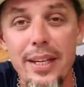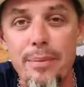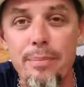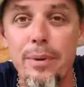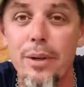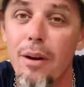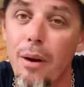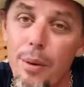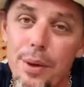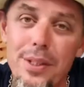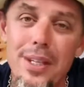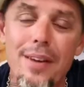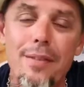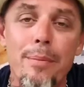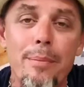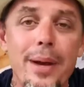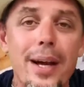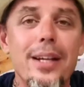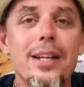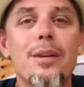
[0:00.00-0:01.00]
but always have a
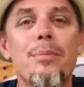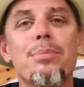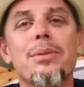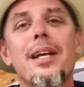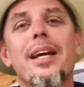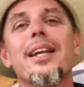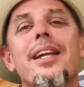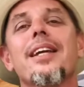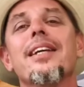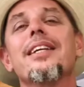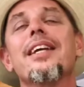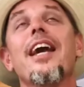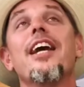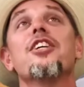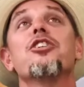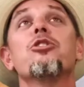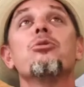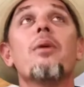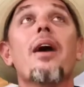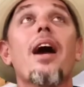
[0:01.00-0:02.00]
backup plan
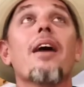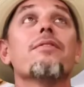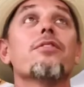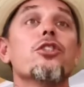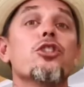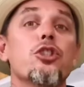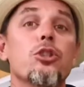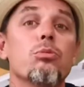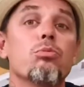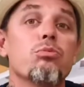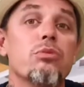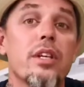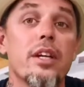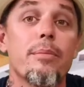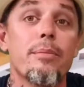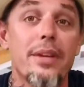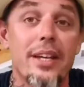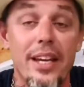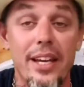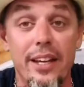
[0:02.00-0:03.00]
case you have to shoot
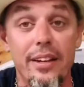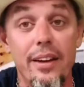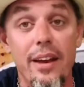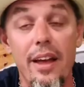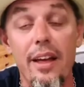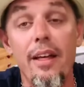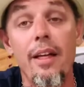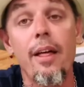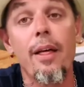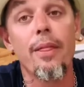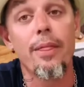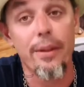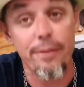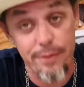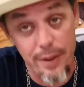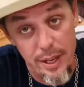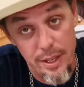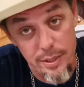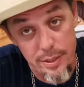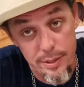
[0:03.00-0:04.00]
them in the
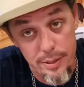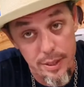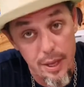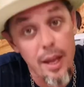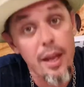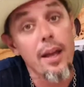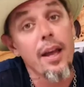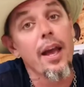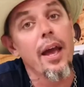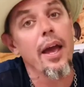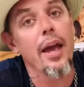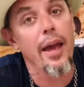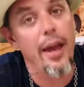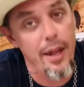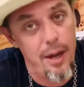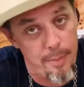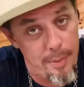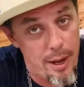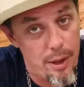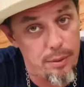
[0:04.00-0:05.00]
face. And
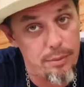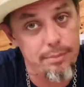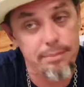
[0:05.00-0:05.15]
I'm out.